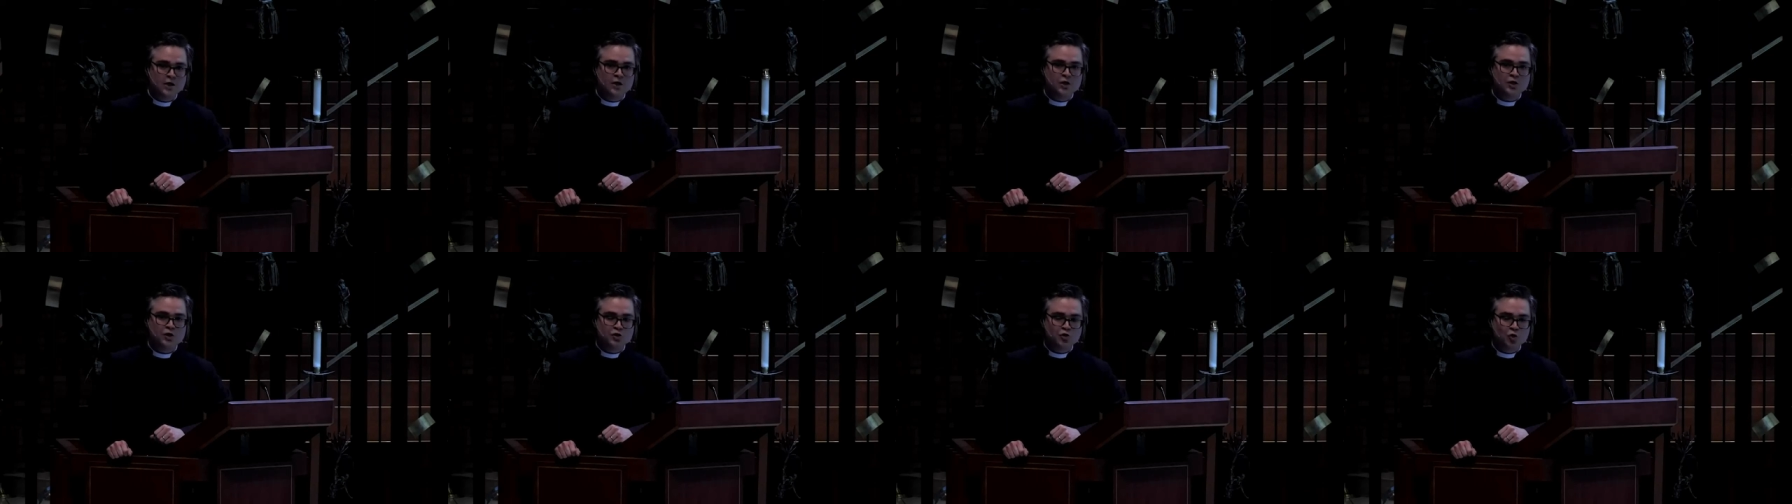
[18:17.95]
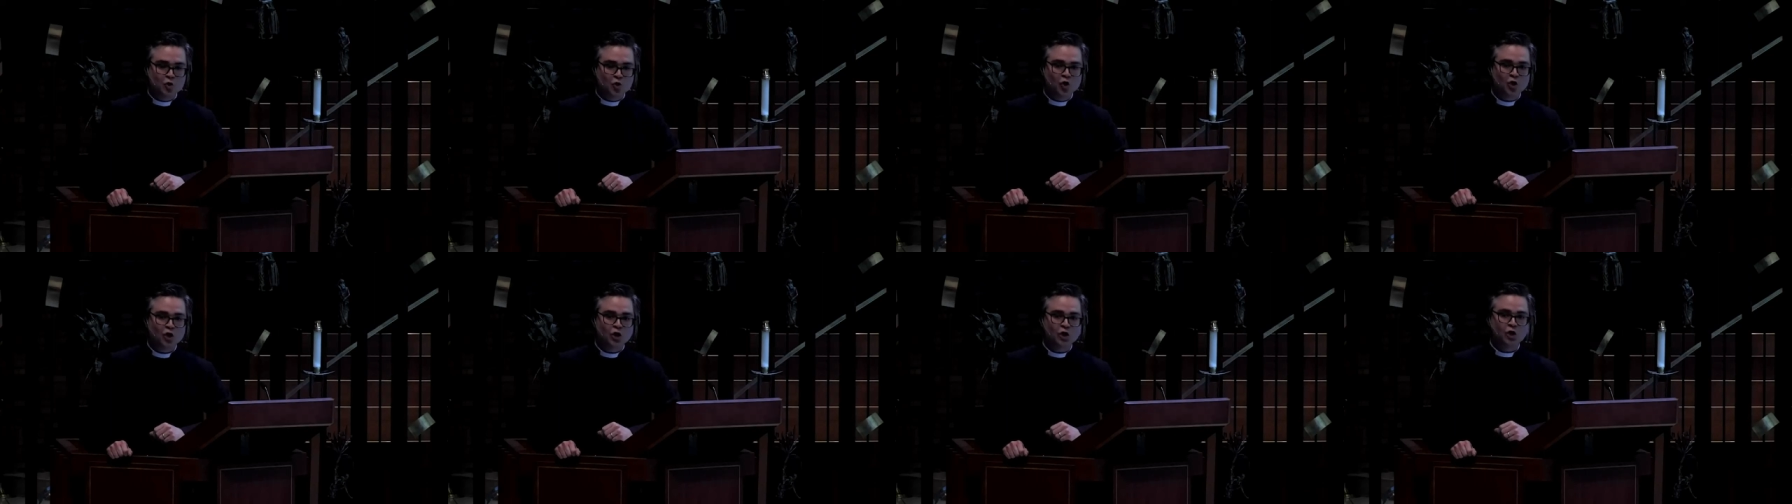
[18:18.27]

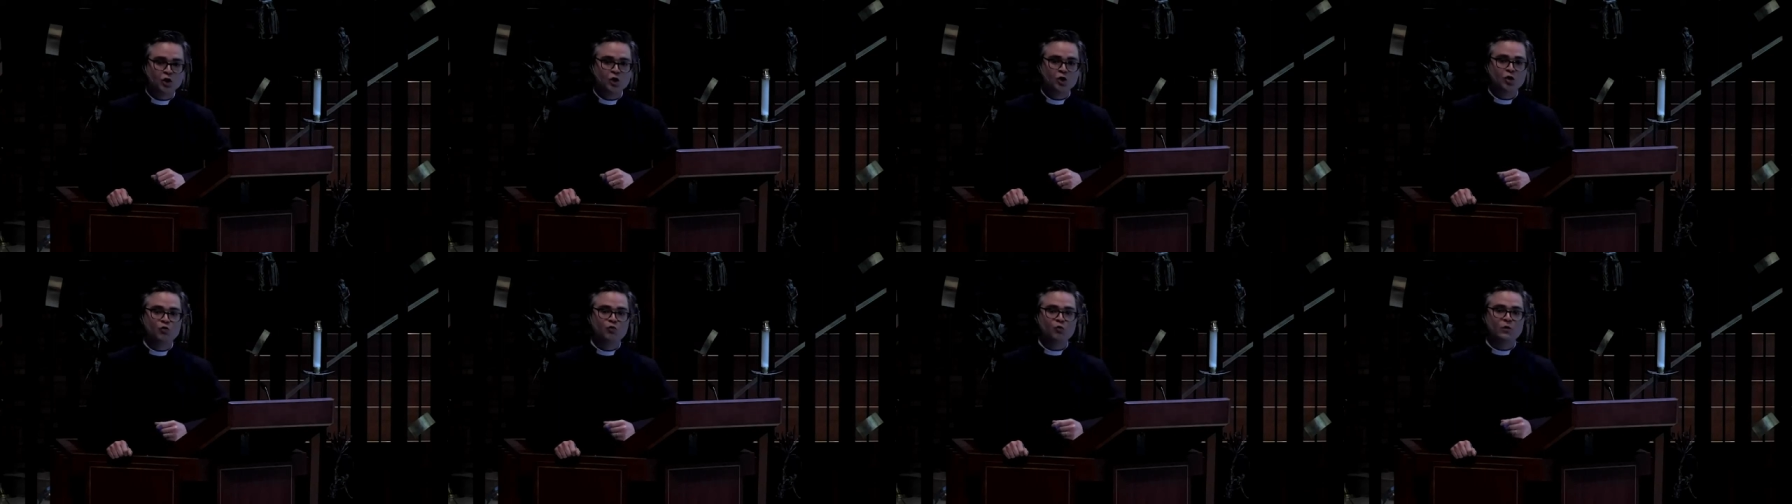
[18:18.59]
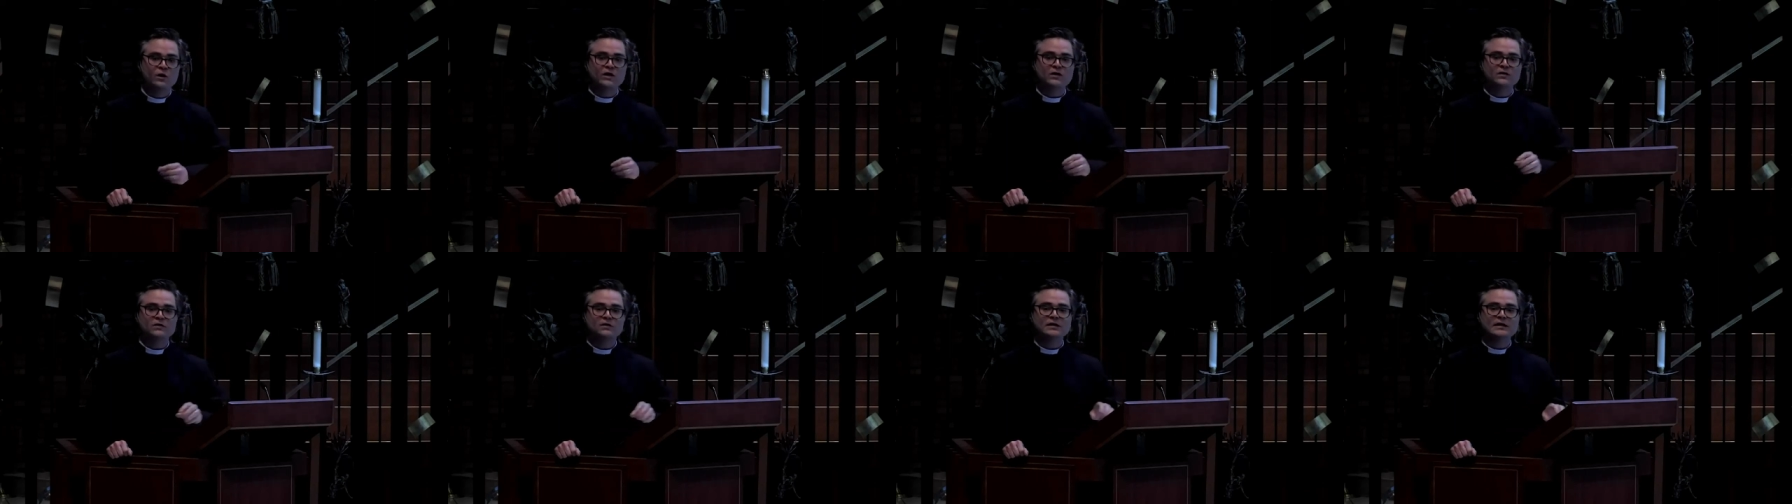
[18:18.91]
nor
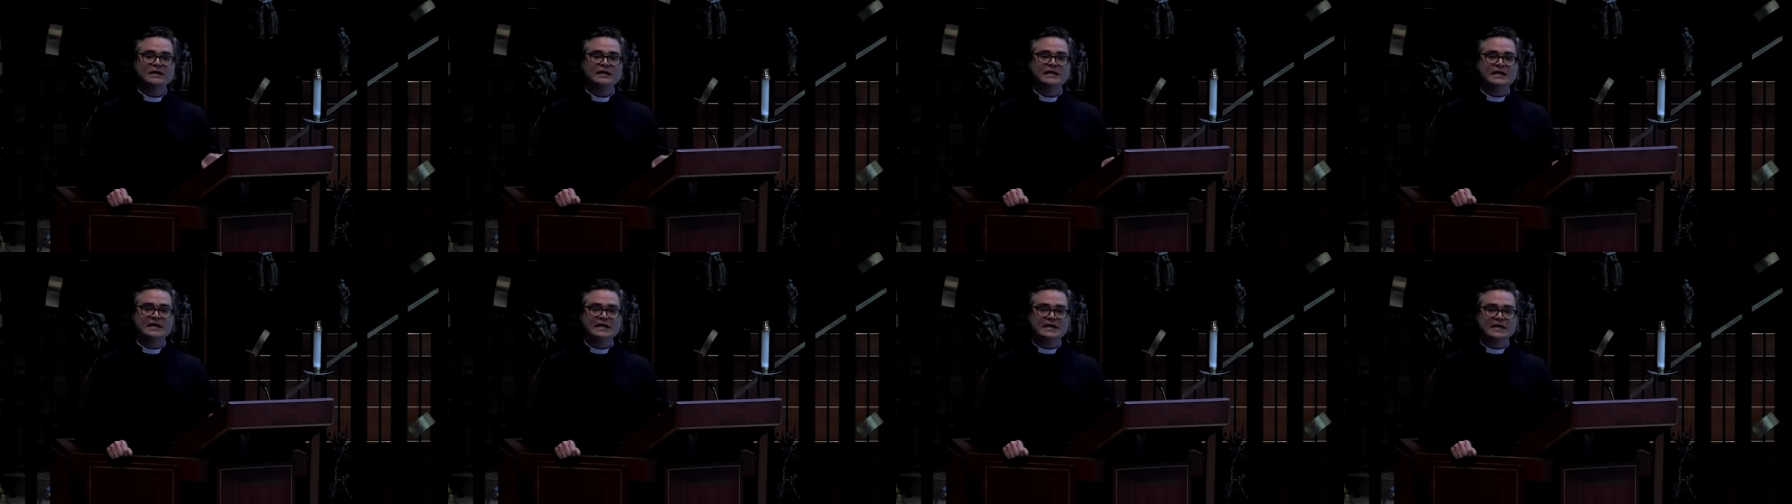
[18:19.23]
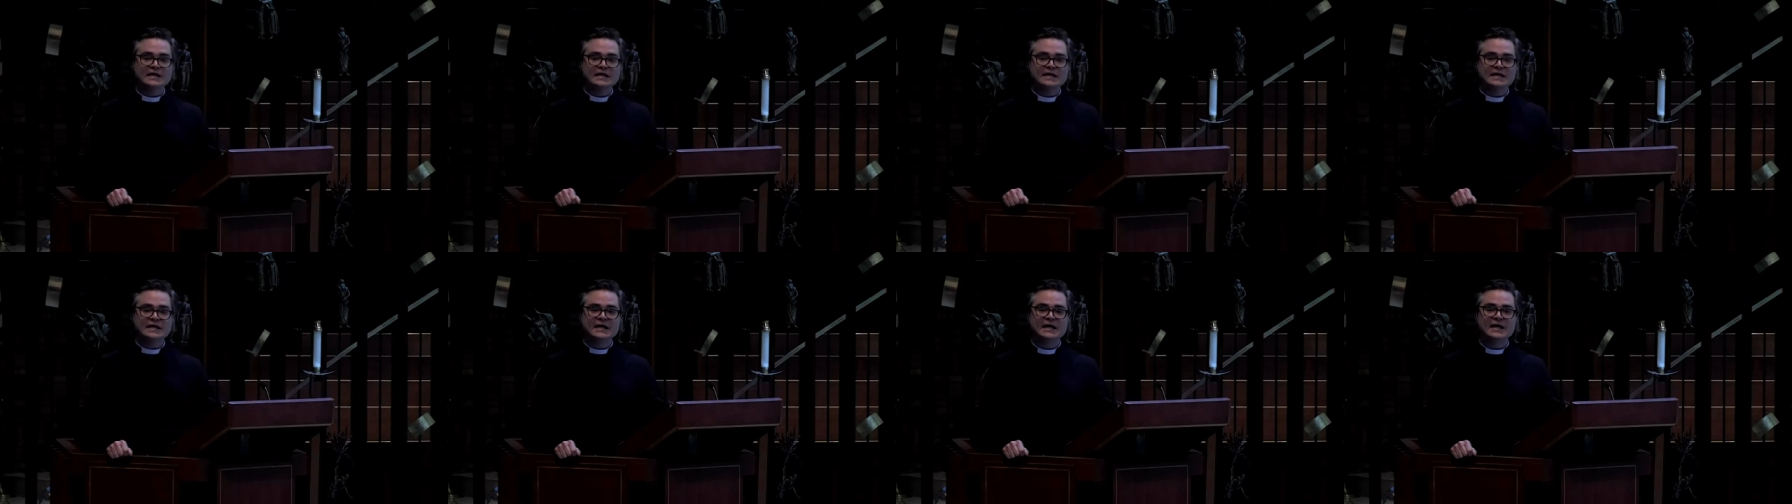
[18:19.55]
will
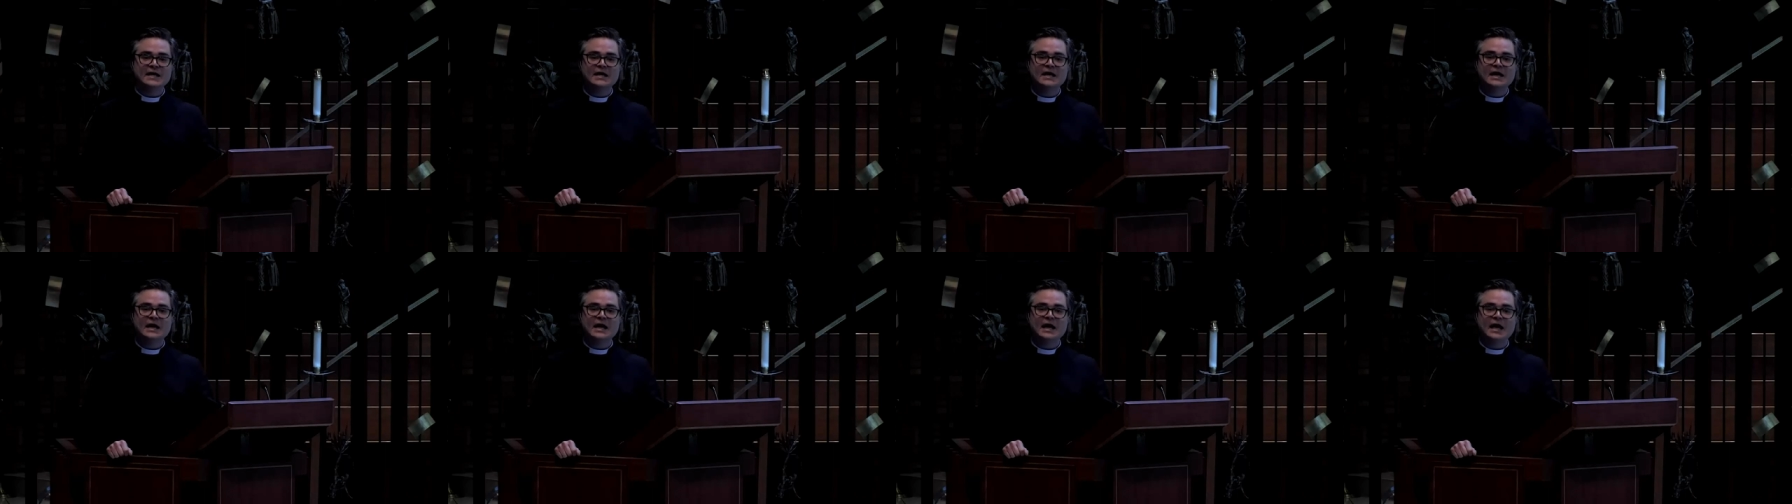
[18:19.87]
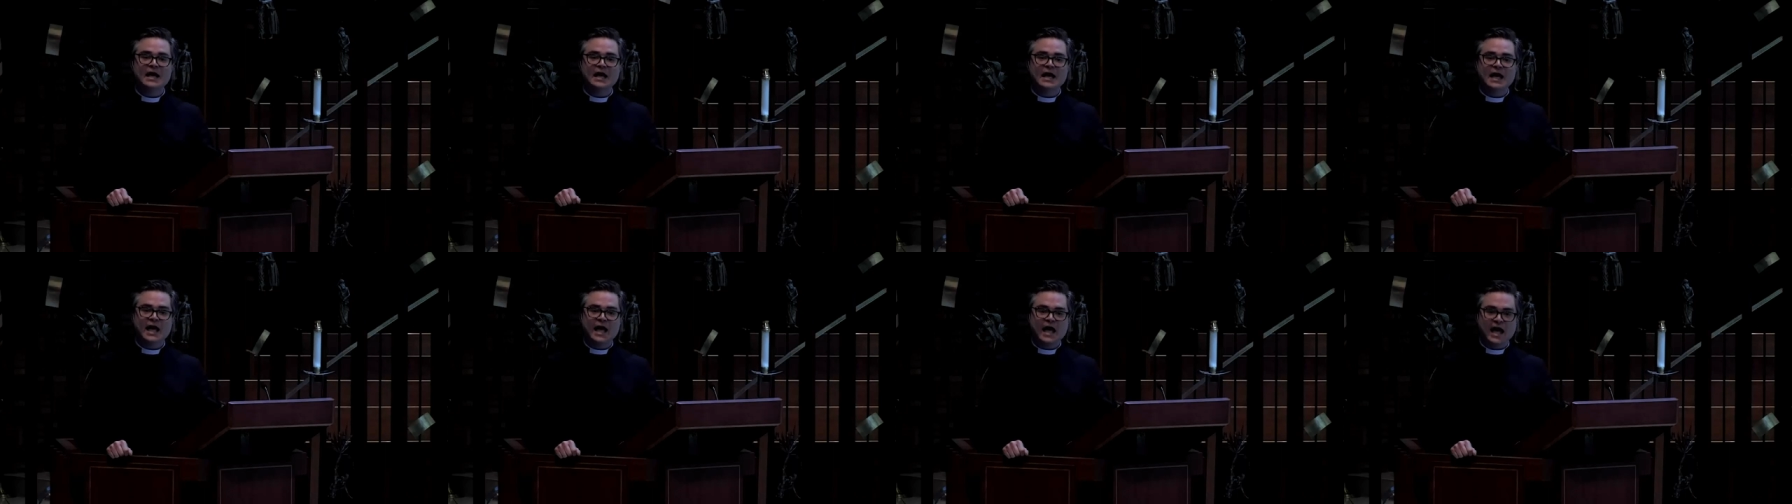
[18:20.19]
He
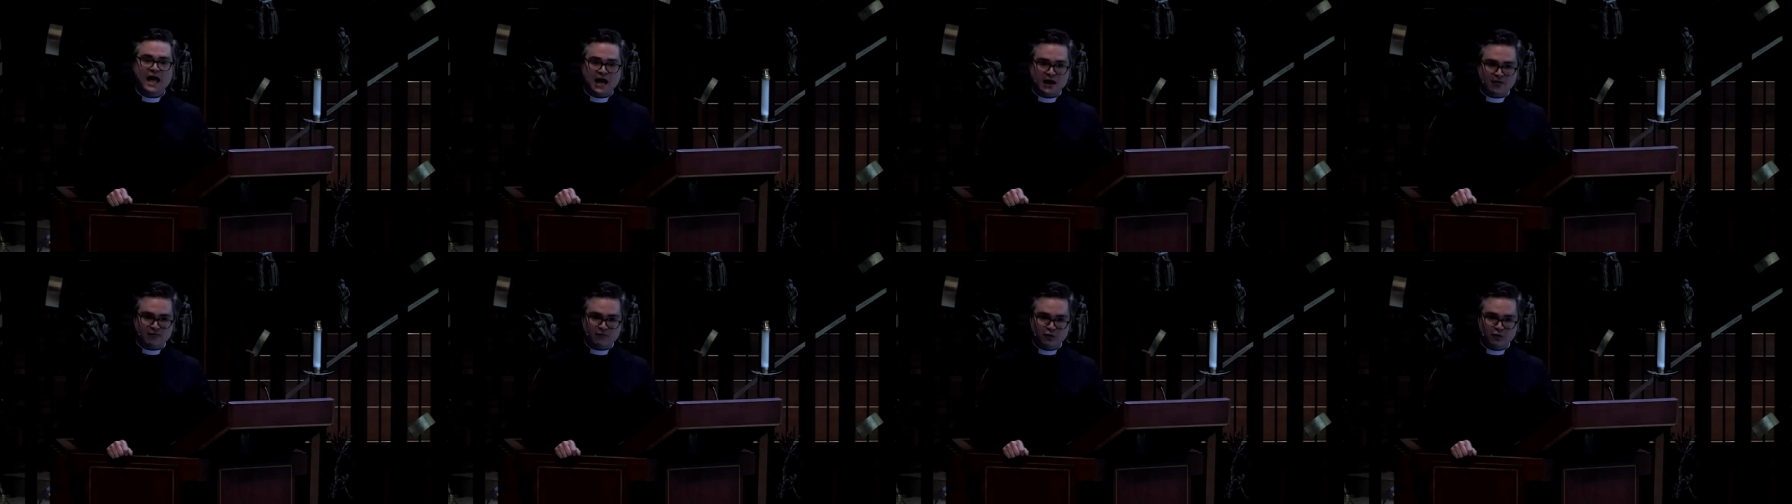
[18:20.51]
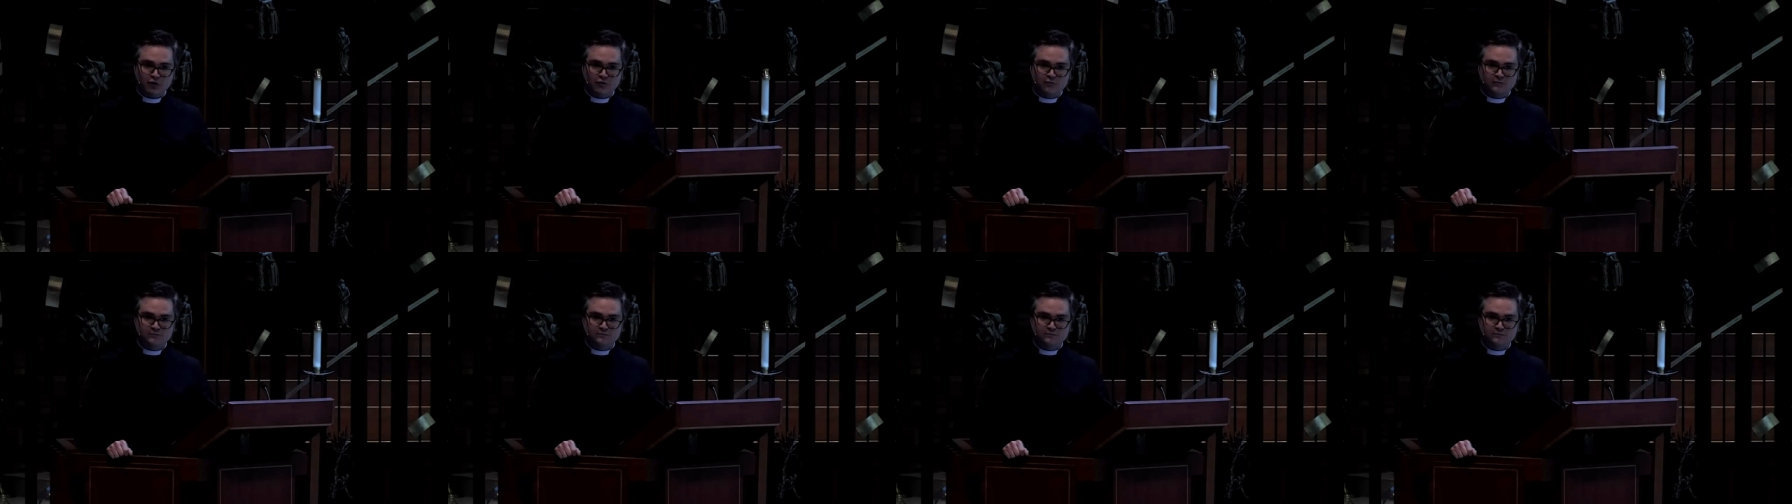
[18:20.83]
ever.